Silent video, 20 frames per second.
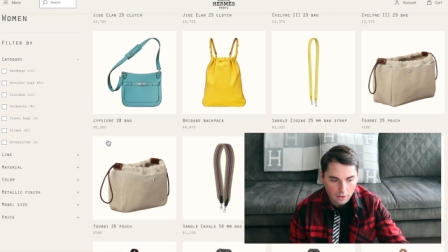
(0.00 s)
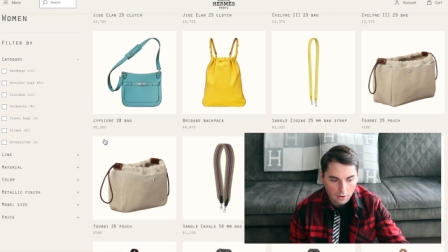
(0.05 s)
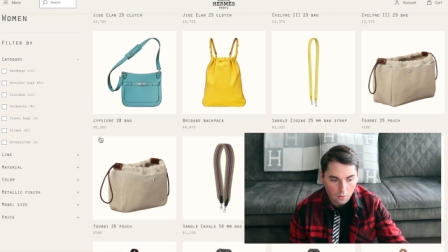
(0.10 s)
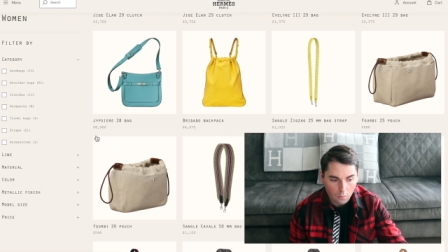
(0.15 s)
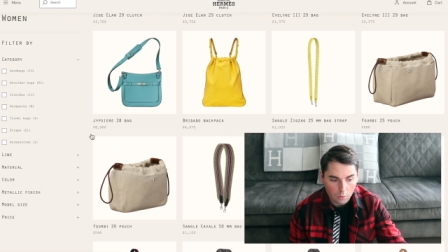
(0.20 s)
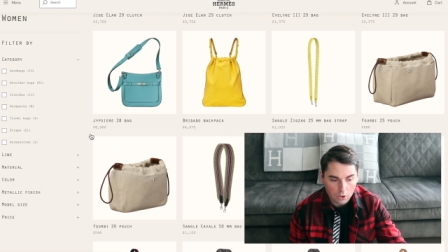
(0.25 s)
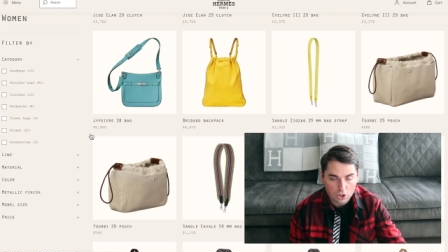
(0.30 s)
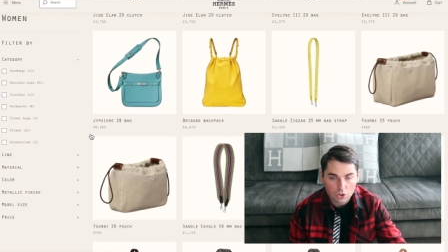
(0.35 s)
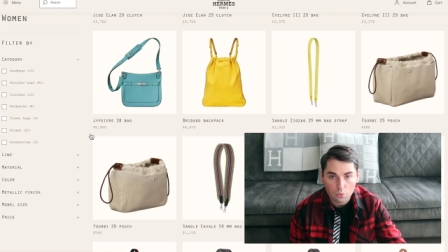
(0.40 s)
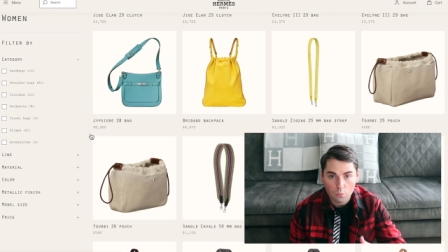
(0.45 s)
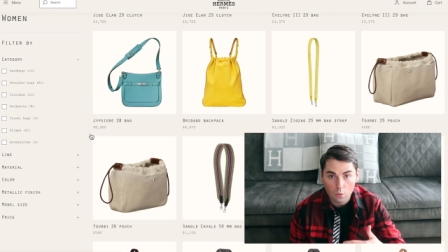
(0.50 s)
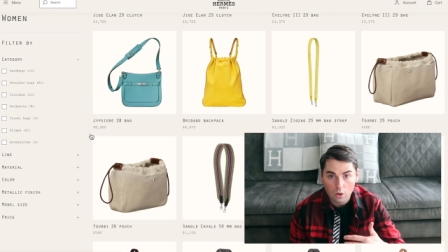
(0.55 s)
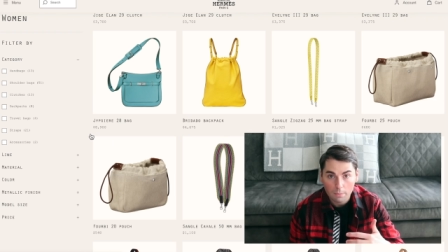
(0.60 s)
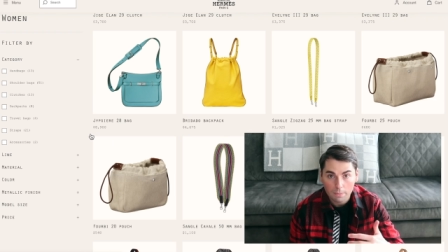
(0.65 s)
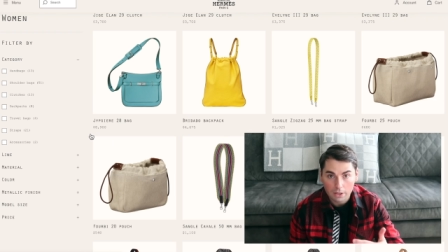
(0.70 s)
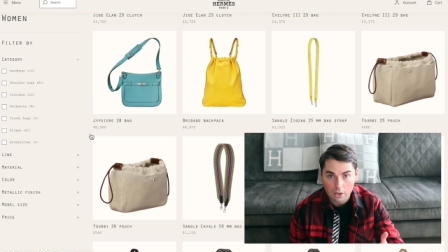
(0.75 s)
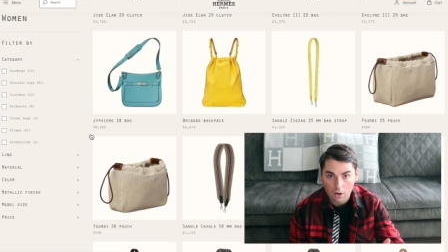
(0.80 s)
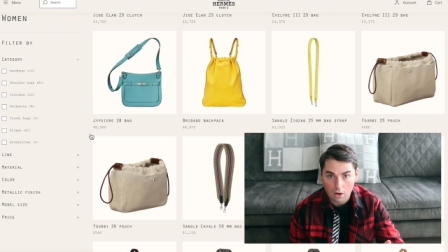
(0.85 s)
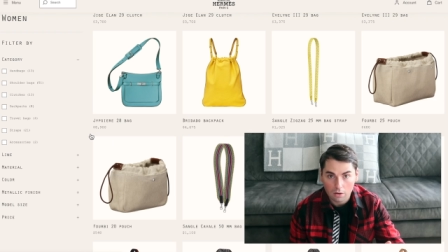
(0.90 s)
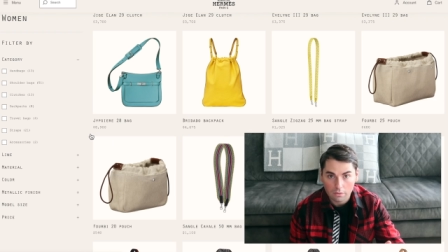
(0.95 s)
Which will be
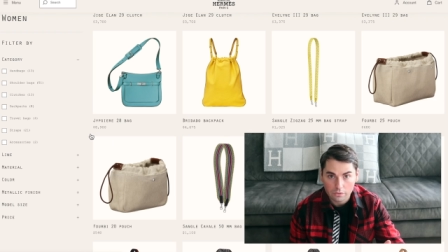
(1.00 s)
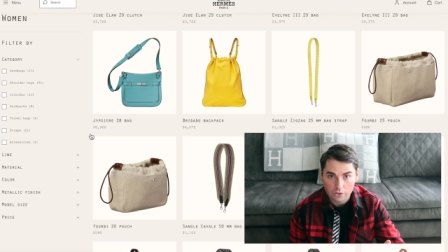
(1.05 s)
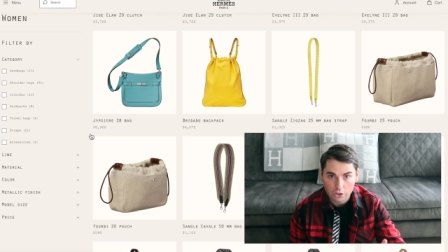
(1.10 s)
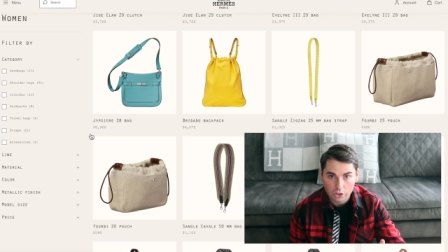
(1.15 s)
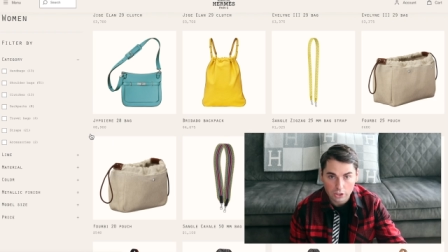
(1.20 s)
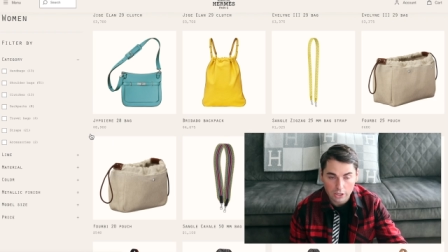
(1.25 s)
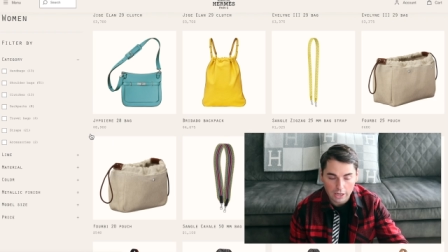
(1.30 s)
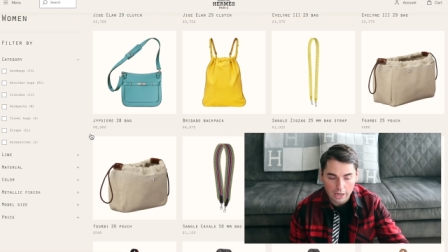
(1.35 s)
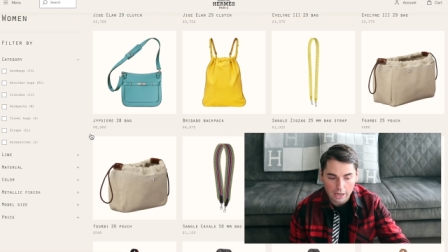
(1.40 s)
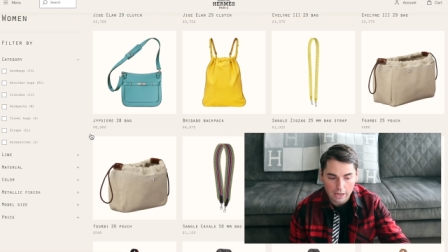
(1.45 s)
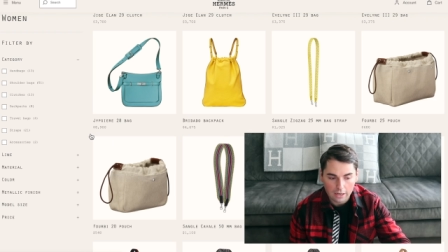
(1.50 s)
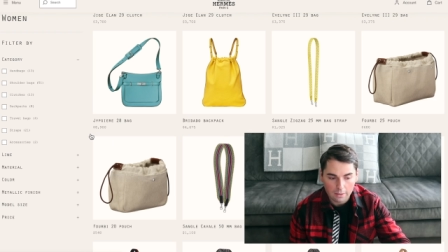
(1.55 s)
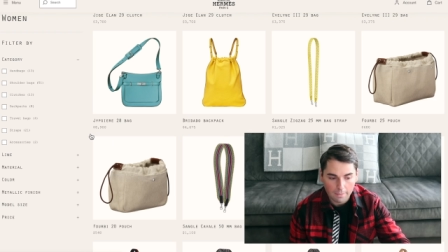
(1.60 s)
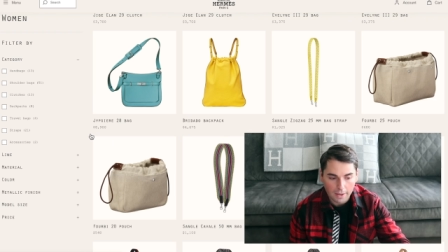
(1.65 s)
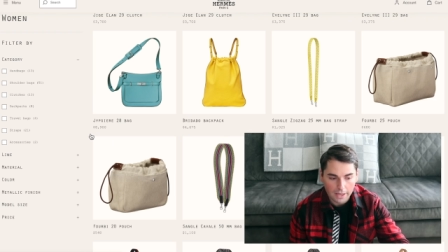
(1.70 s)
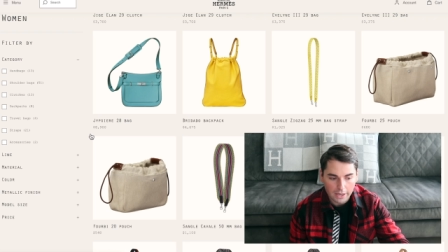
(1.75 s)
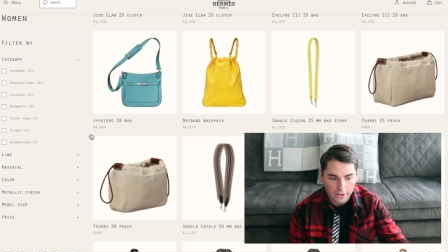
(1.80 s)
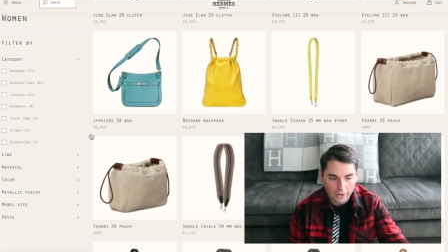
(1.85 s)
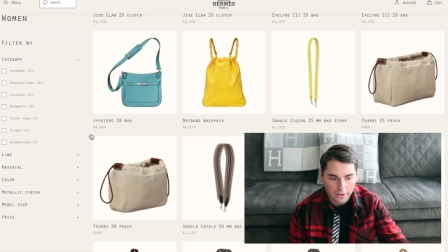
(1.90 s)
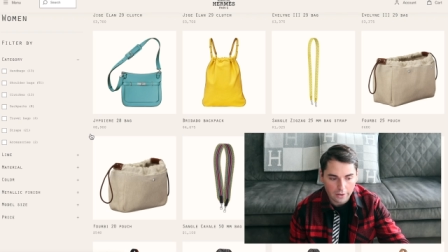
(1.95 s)
covered in my
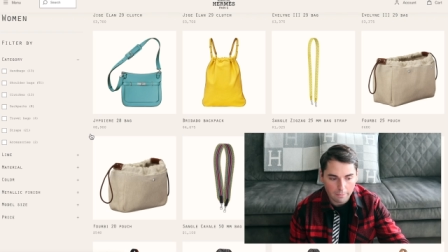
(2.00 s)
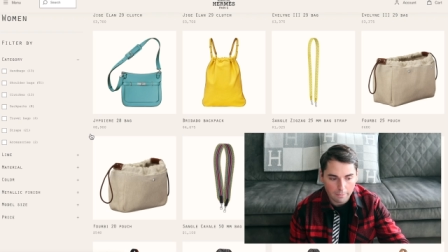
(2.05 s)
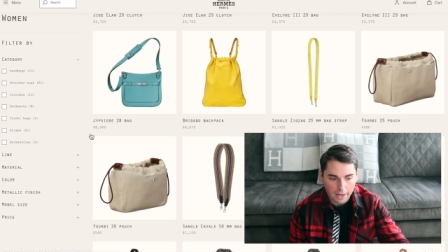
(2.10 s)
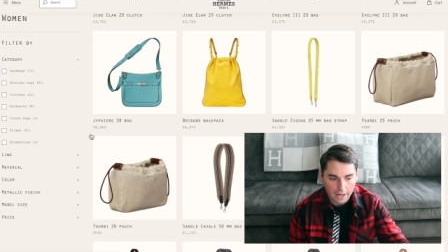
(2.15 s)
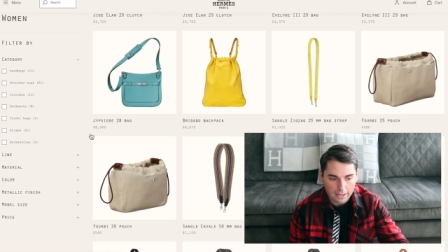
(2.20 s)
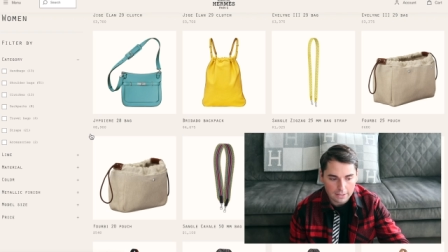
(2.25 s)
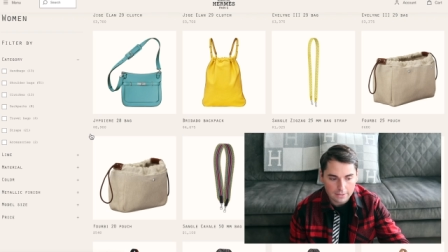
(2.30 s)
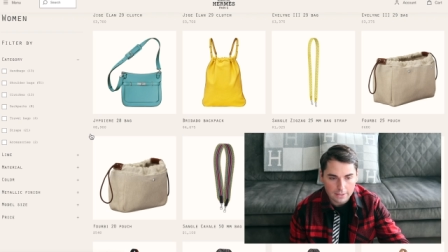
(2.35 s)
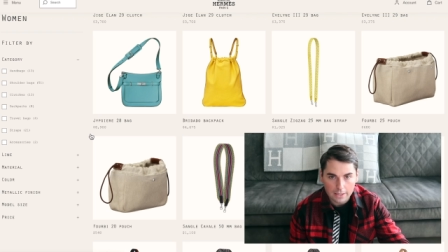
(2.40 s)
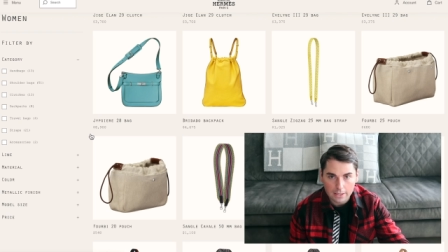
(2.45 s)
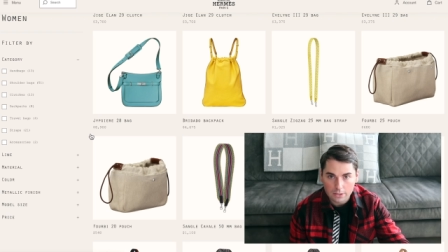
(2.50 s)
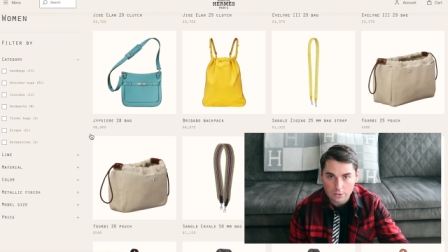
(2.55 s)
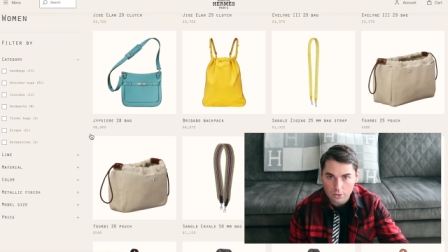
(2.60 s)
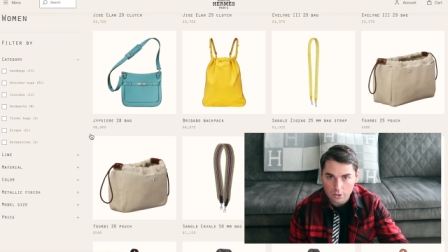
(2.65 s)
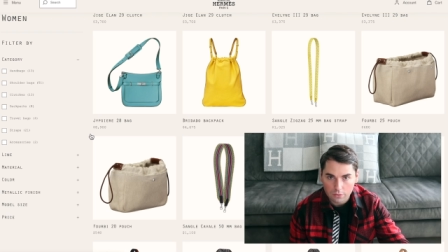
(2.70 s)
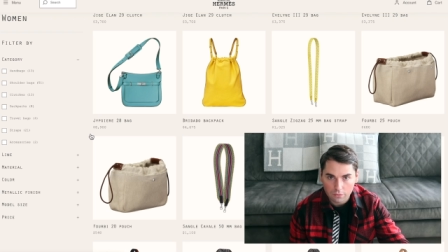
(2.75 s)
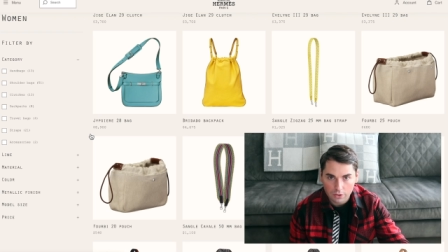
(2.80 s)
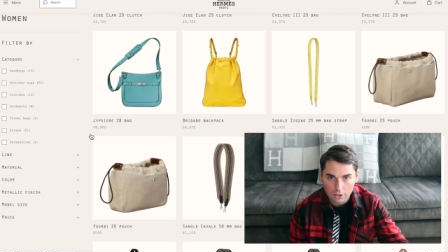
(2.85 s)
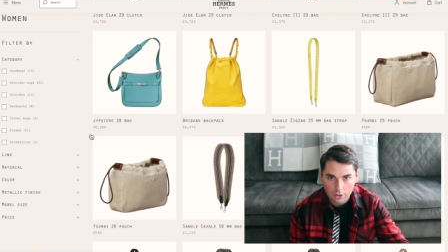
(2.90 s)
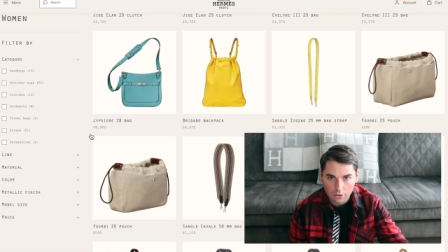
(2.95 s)
Hermes
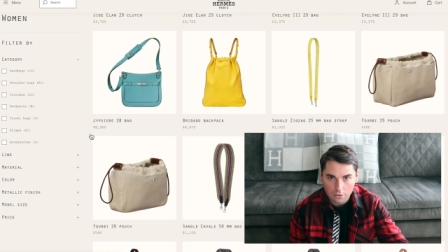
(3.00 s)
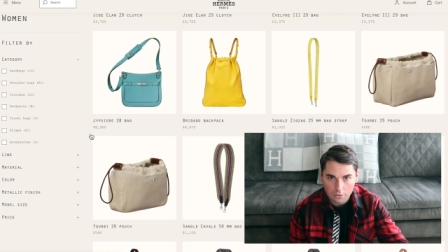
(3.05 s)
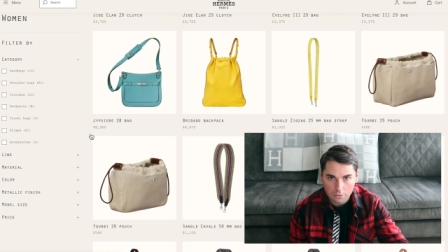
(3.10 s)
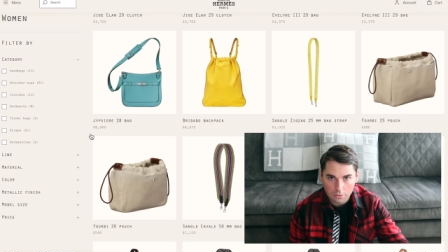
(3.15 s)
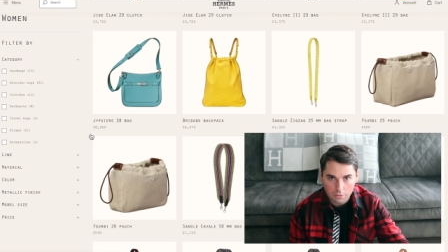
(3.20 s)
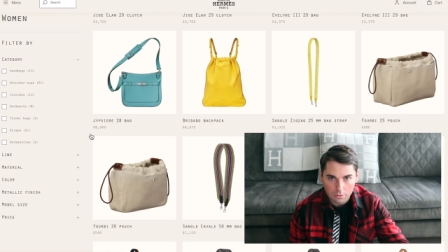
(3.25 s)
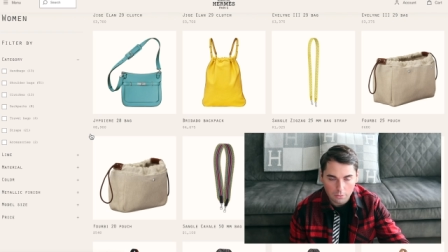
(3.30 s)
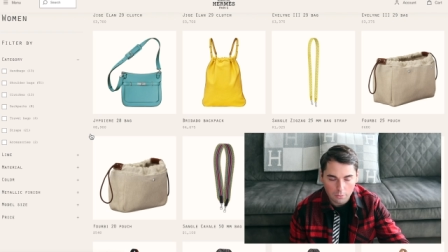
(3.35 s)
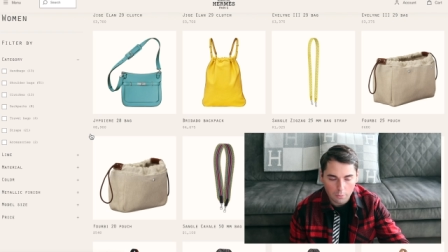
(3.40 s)
insert video.